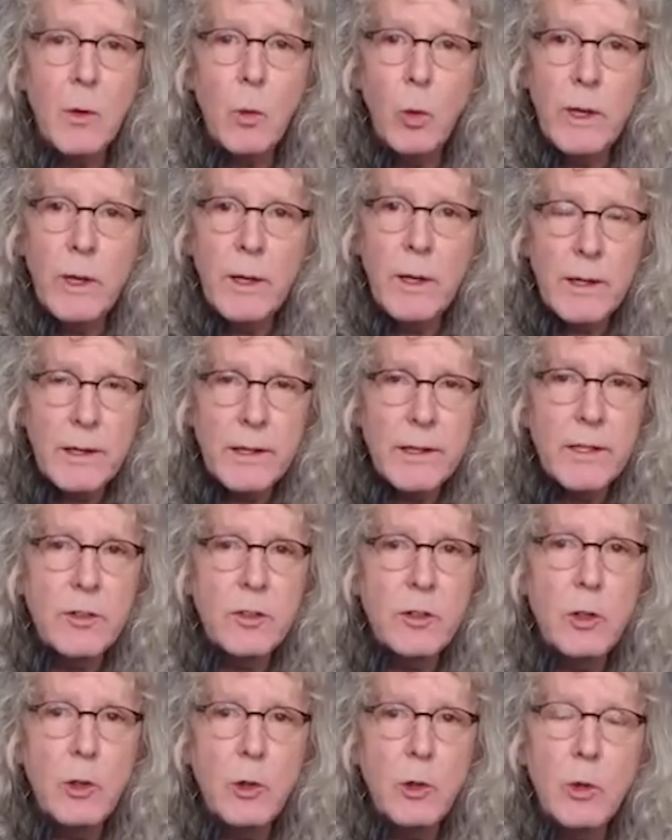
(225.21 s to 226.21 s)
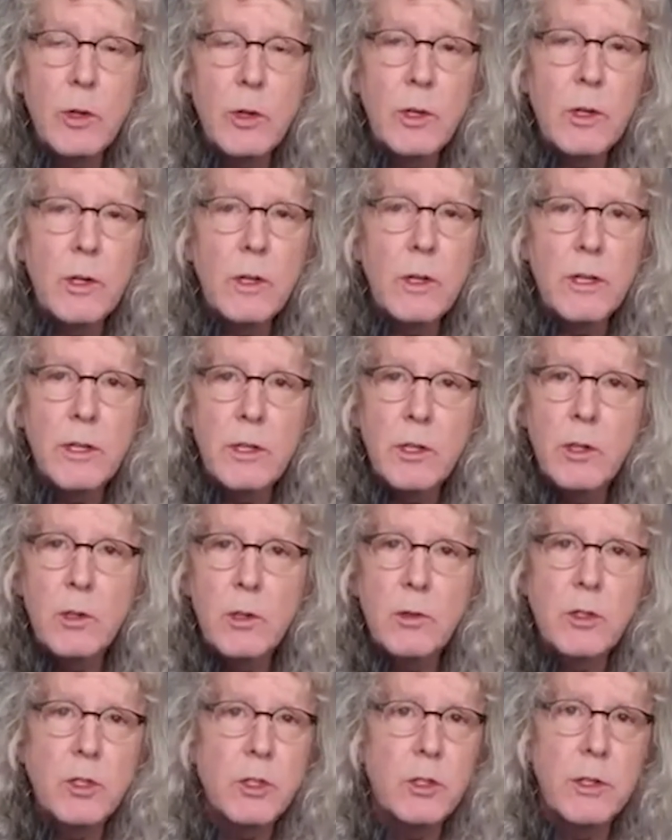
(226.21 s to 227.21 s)
Well, it's you, girl, and
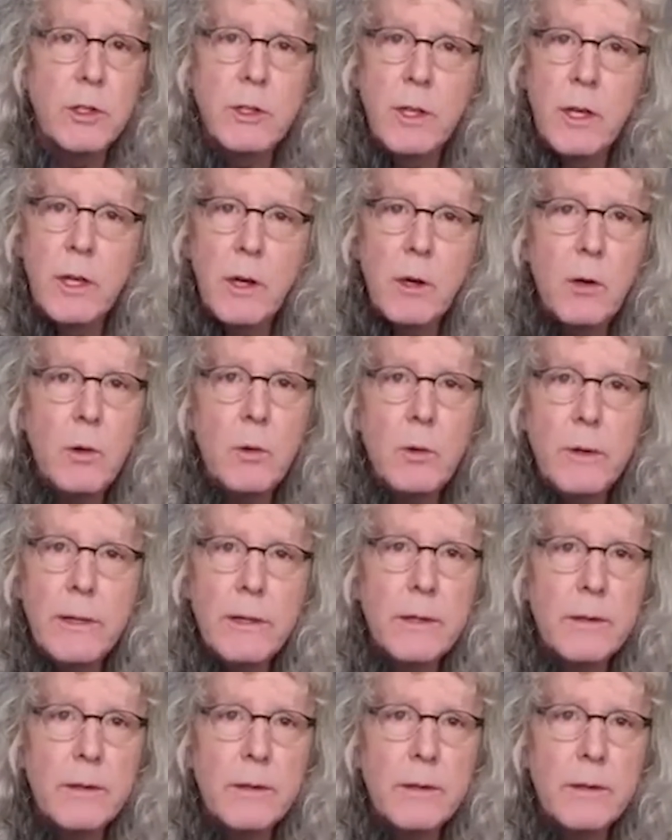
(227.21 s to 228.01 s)
you should know it.